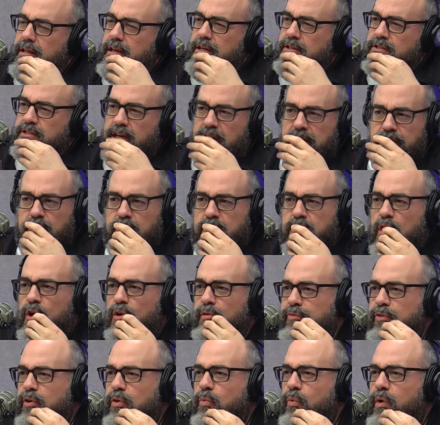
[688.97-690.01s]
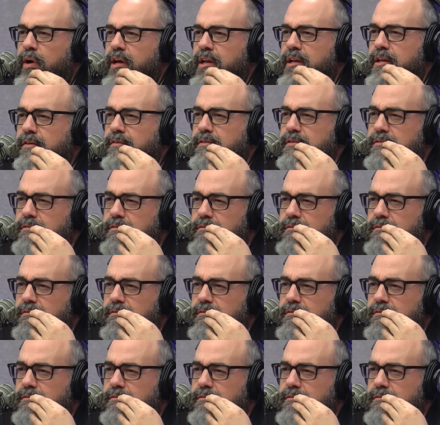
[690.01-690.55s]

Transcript: is kind of a covert way to